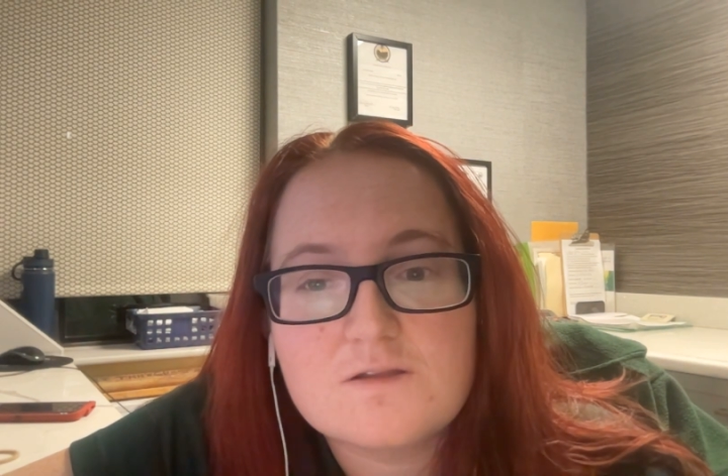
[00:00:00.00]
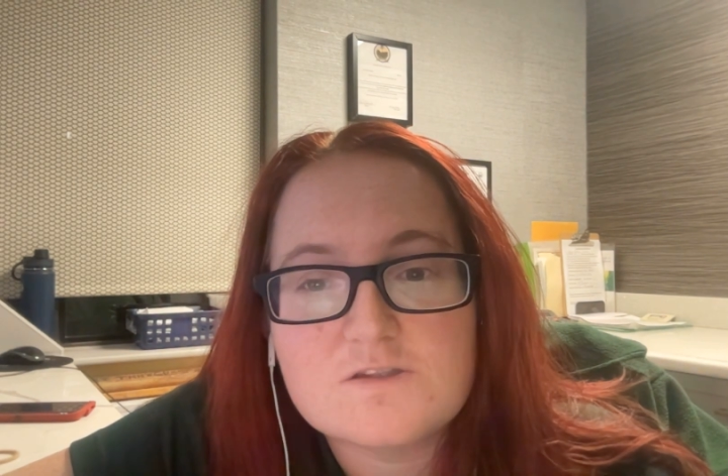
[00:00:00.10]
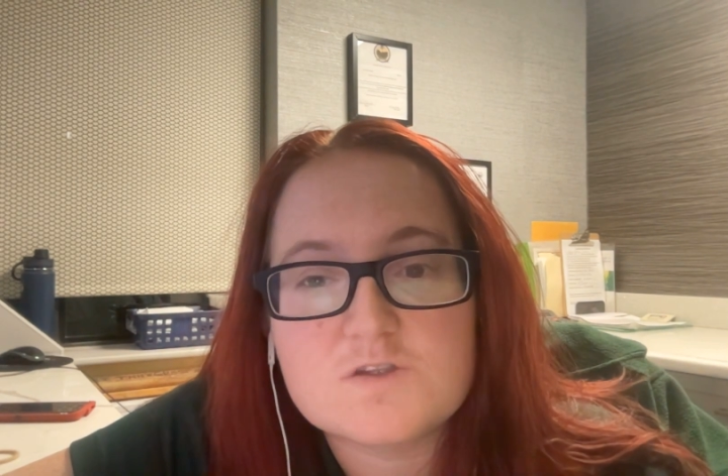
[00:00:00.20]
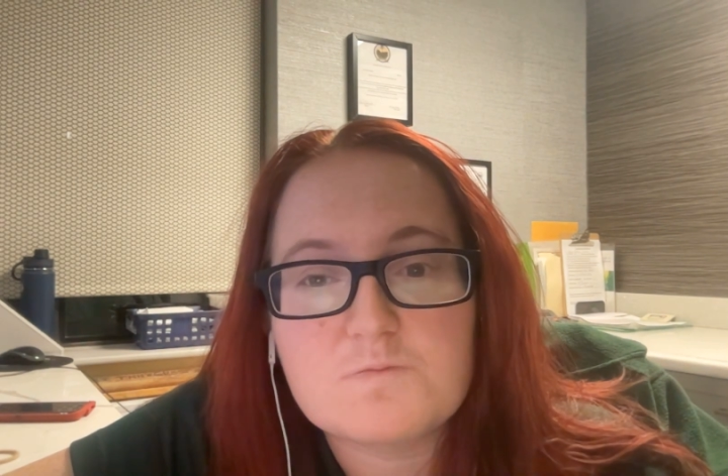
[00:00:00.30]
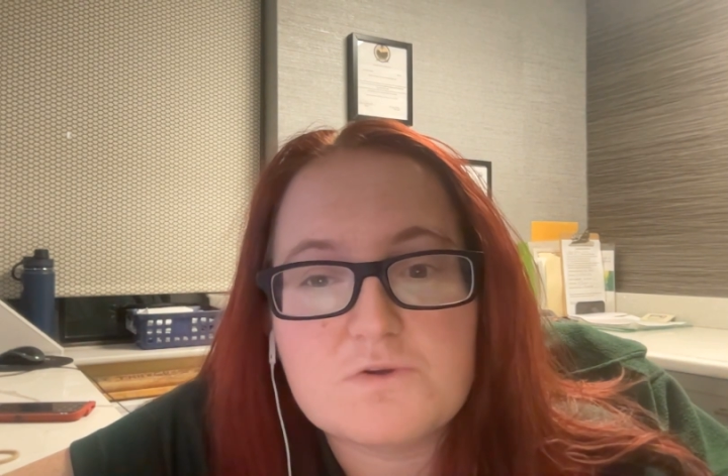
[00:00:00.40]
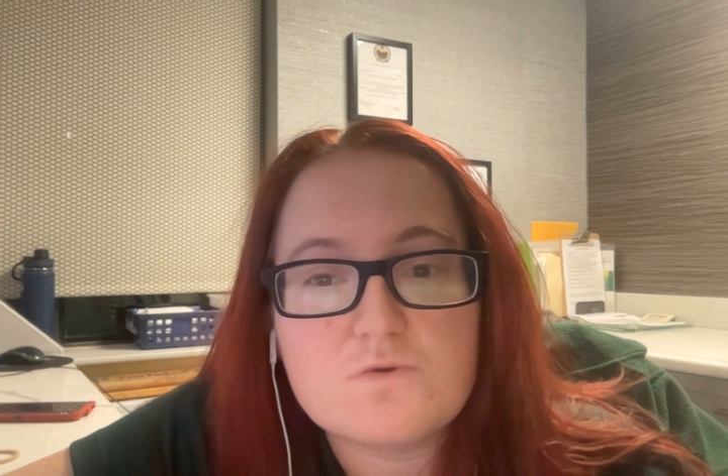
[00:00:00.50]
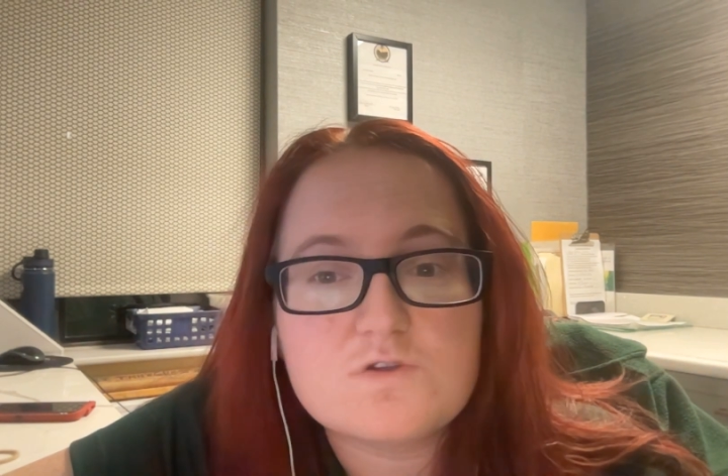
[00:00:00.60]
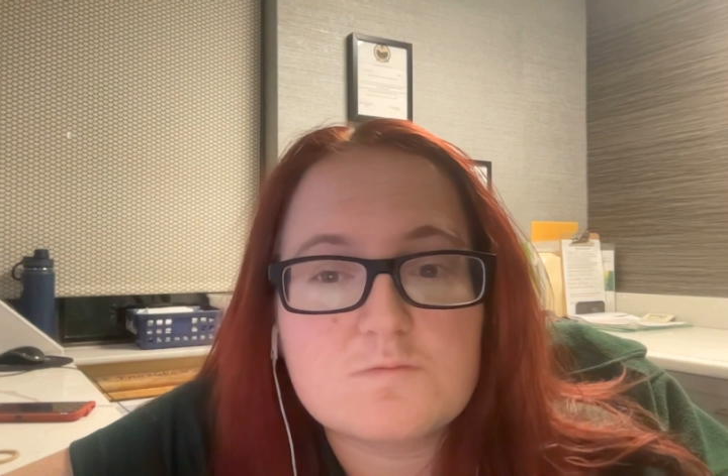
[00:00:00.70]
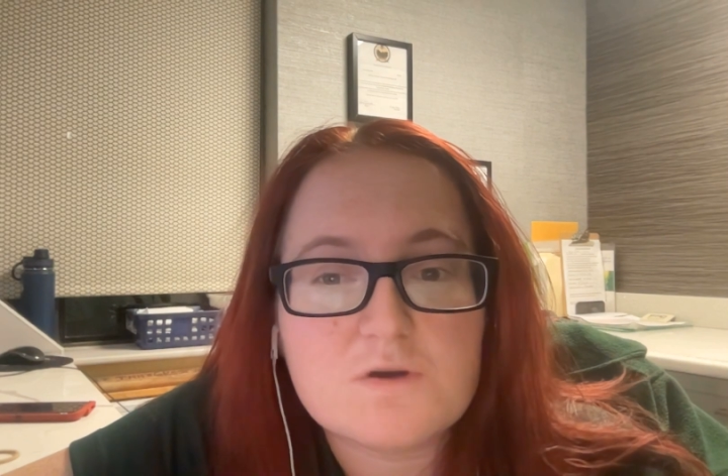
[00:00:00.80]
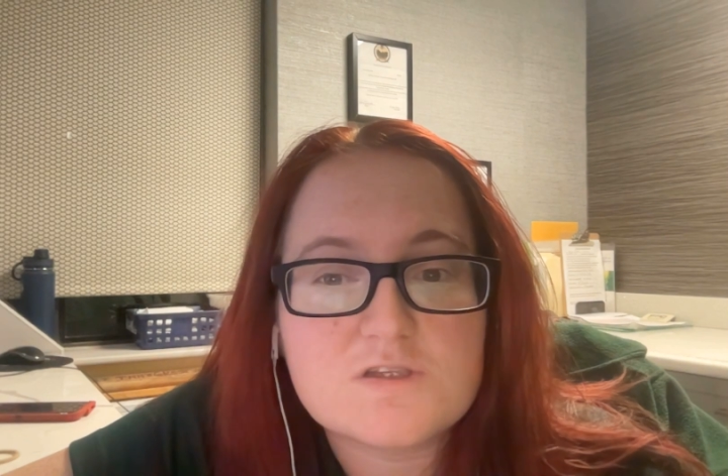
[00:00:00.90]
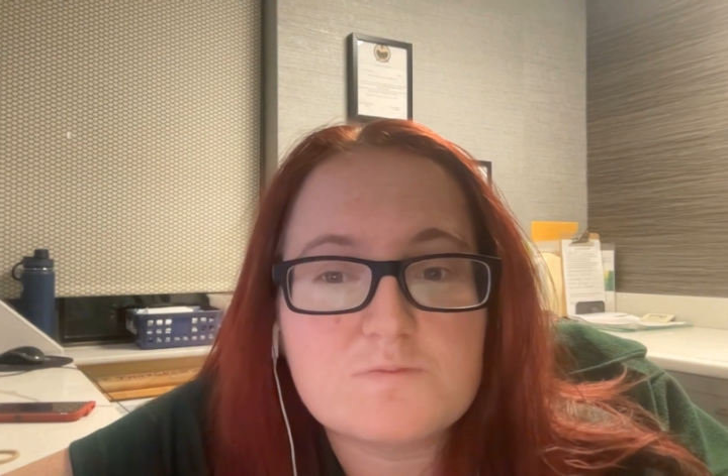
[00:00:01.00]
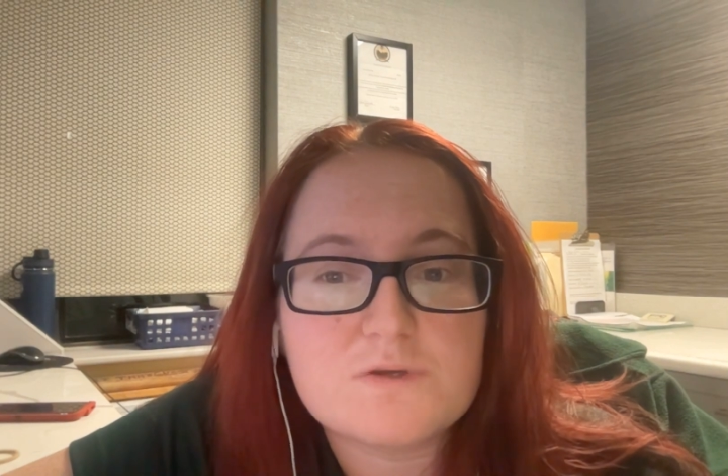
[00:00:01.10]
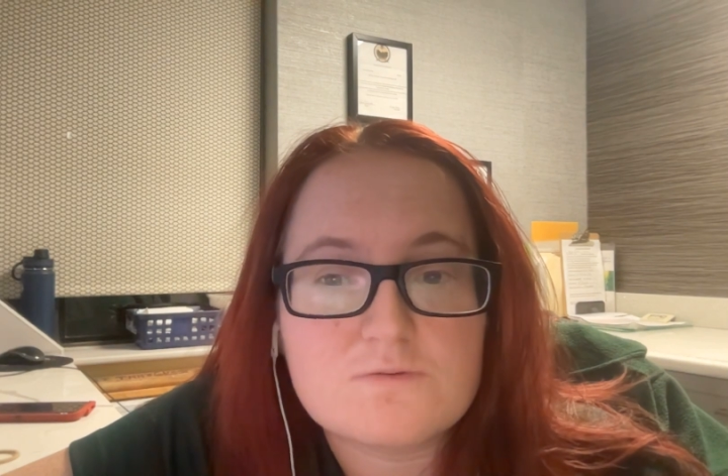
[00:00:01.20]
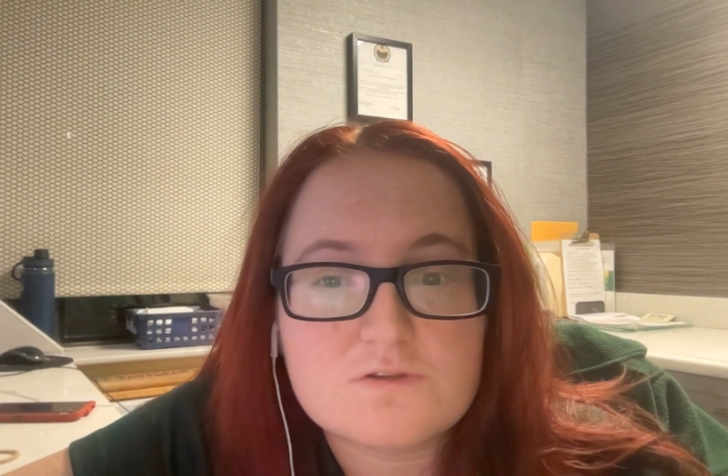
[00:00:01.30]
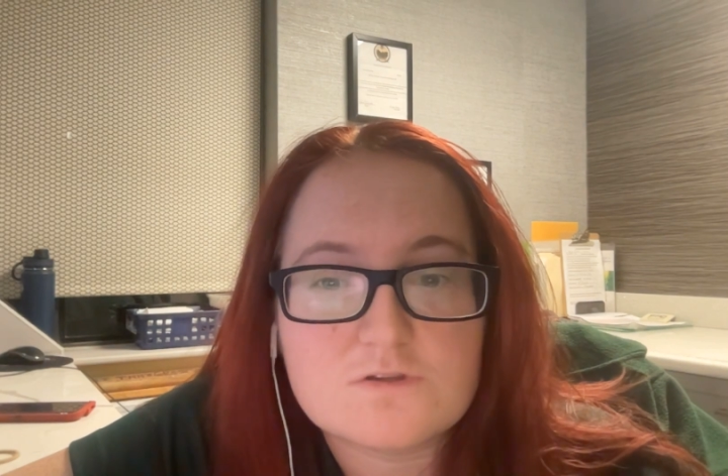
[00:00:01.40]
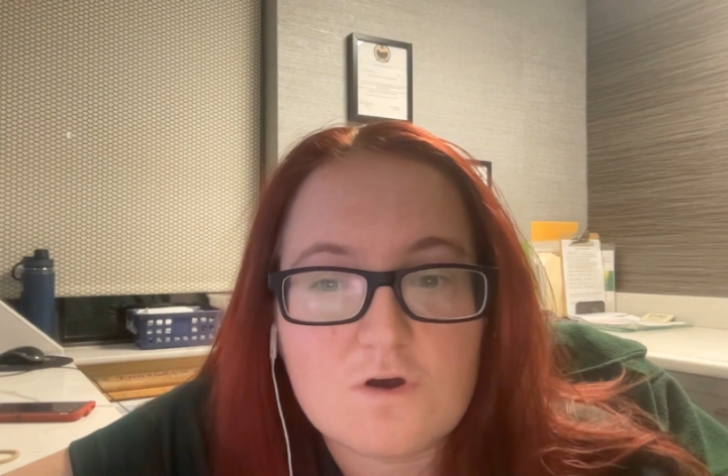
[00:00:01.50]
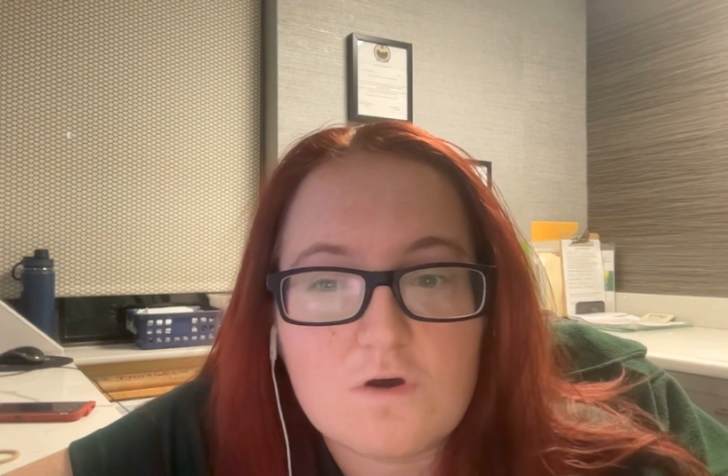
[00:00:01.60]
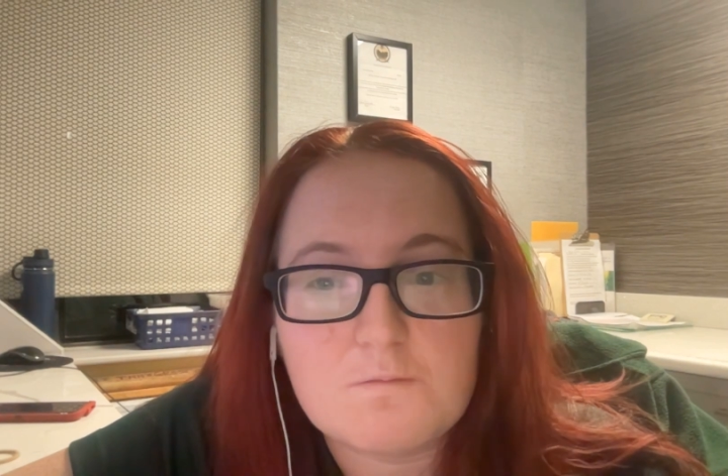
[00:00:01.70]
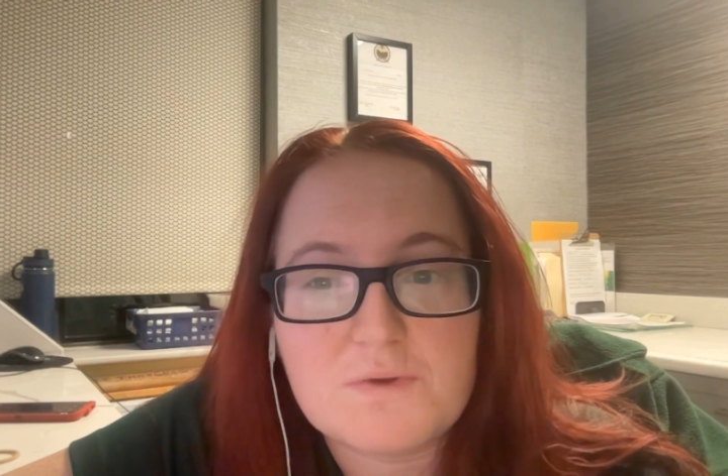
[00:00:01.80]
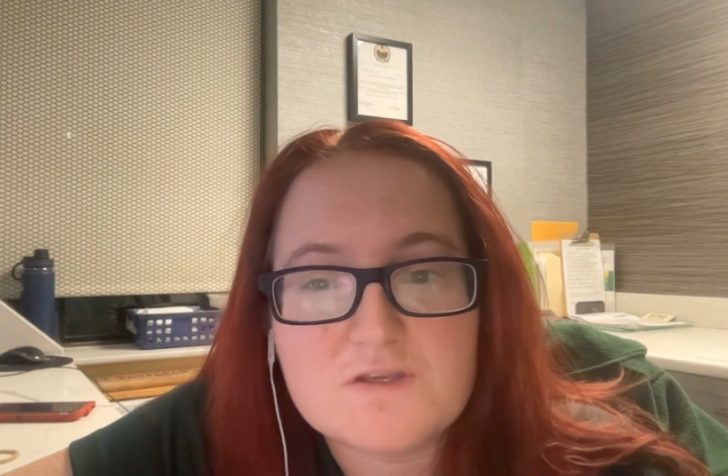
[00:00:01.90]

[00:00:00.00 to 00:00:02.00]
disputes must be resolved